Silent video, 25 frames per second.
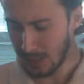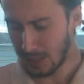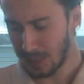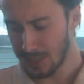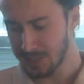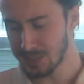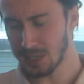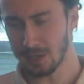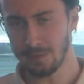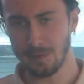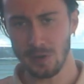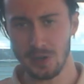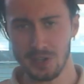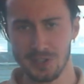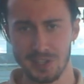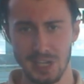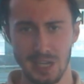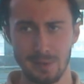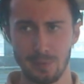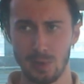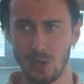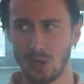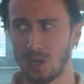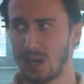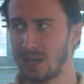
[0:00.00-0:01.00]
So the first
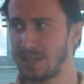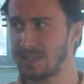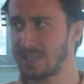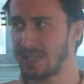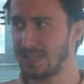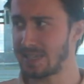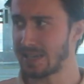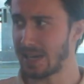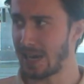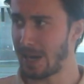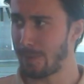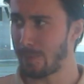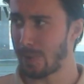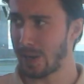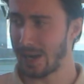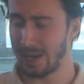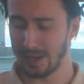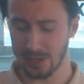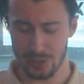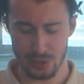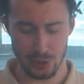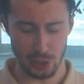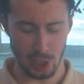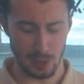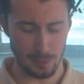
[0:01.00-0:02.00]
step, guys, is going to be to
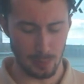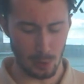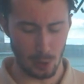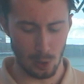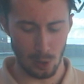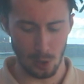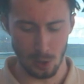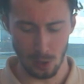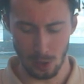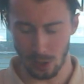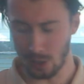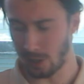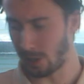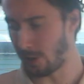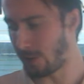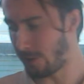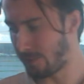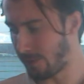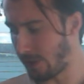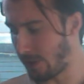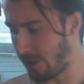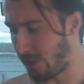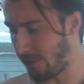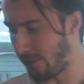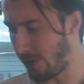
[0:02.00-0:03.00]
chop all of
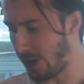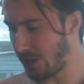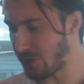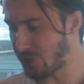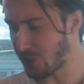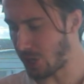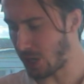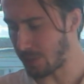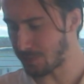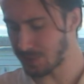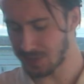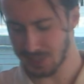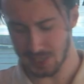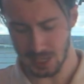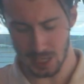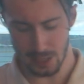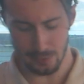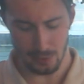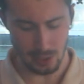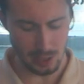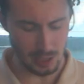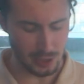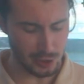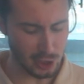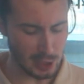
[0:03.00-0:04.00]
the veg up. So we're
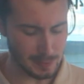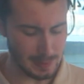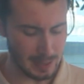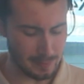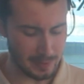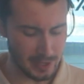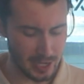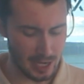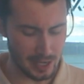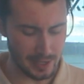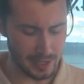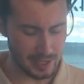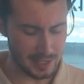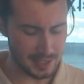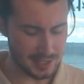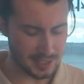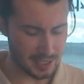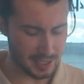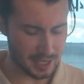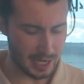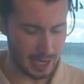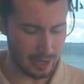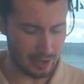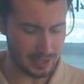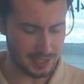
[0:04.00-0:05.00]
going to chop up the onions, the
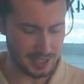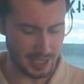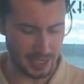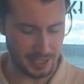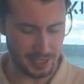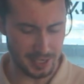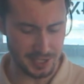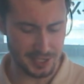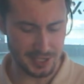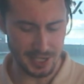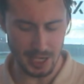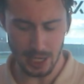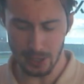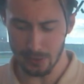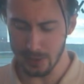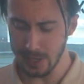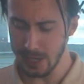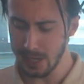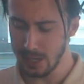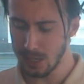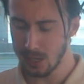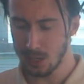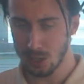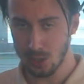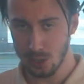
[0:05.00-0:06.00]
carrots and the celery
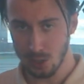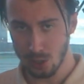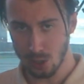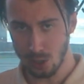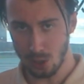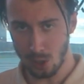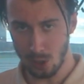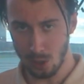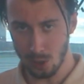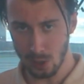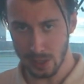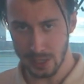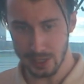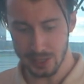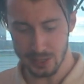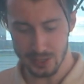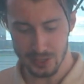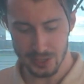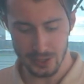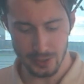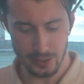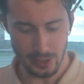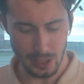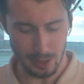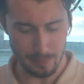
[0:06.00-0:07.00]
all
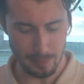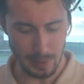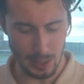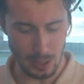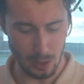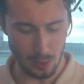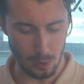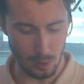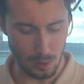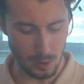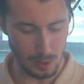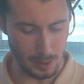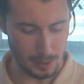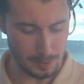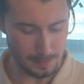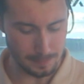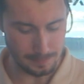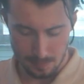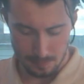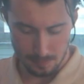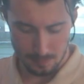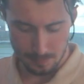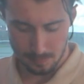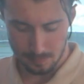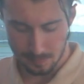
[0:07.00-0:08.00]
into a bowl.
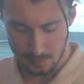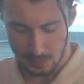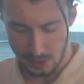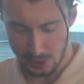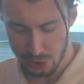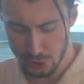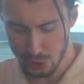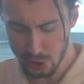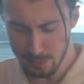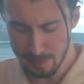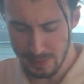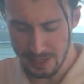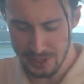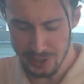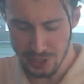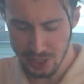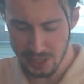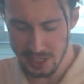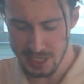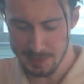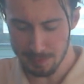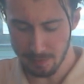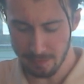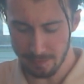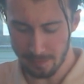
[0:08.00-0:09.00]
Now, I should mention
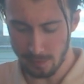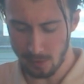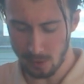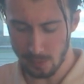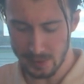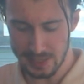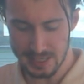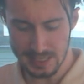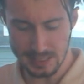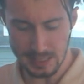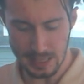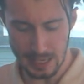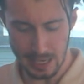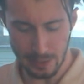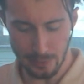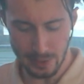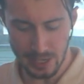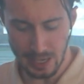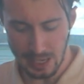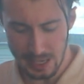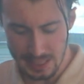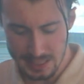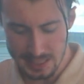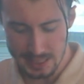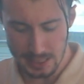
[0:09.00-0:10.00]
this before we start. We
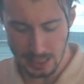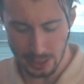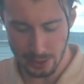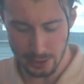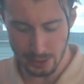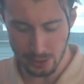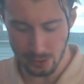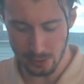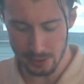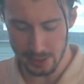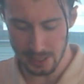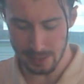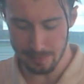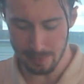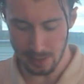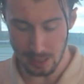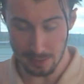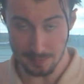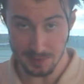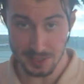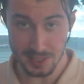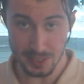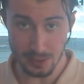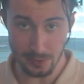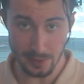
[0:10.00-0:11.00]
are slow cooking, but
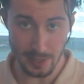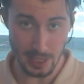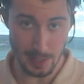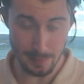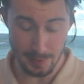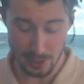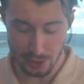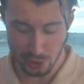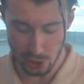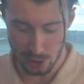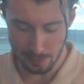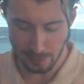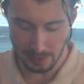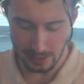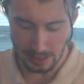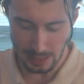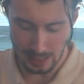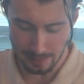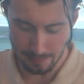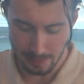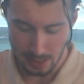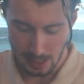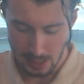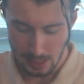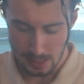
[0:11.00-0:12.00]
I'm still going to be chopping it
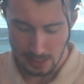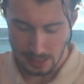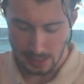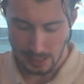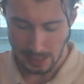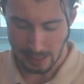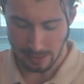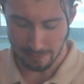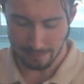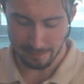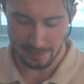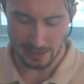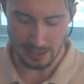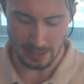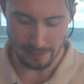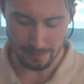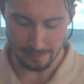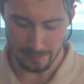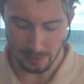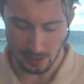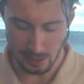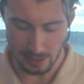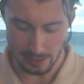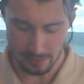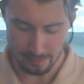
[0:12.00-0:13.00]
up fairly
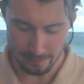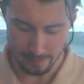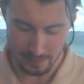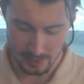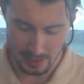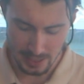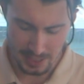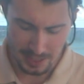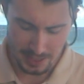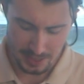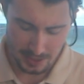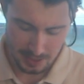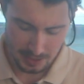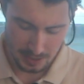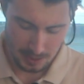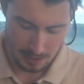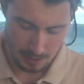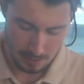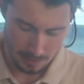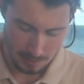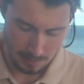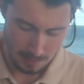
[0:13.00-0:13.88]
fine for this.